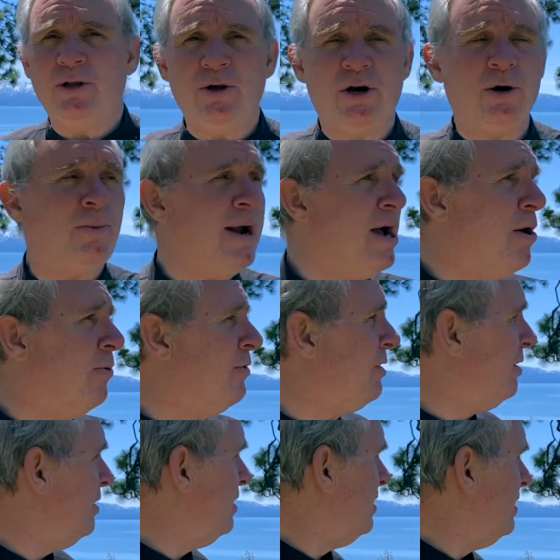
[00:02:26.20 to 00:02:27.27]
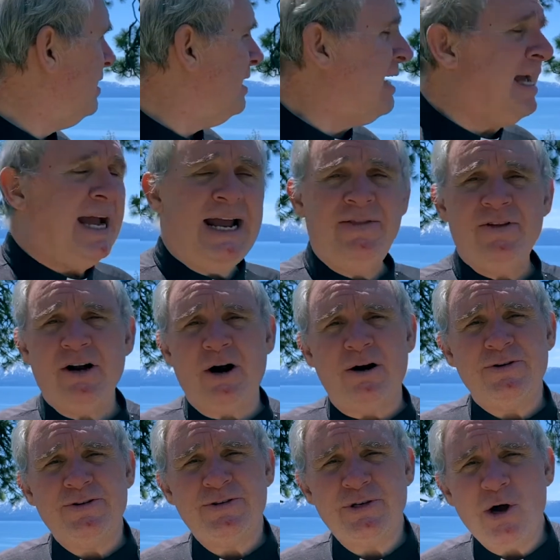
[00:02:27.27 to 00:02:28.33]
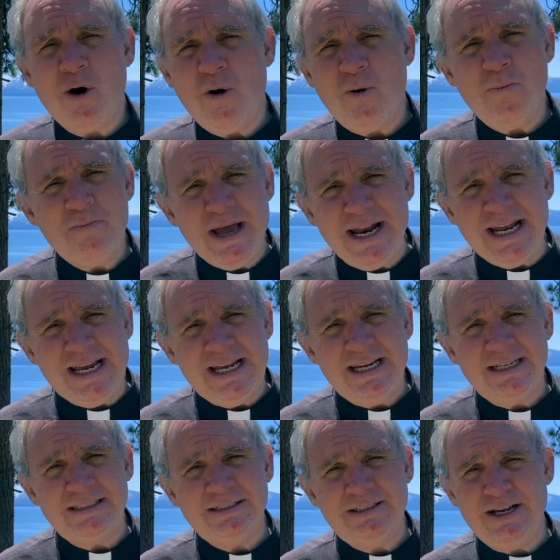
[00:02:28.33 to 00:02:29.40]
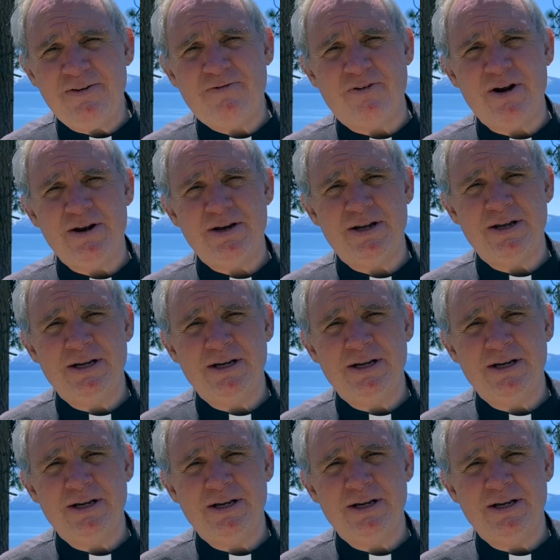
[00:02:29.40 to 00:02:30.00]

look around and there are so many different